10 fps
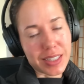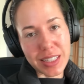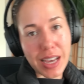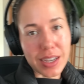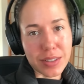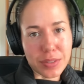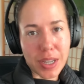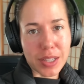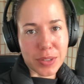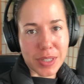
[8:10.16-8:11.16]
The lack of
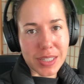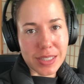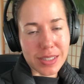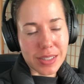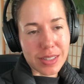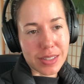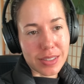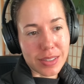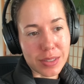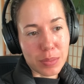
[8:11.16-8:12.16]
calories is
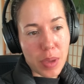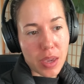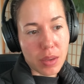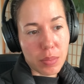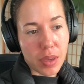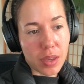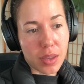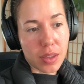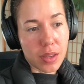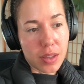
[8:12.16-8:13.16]
making me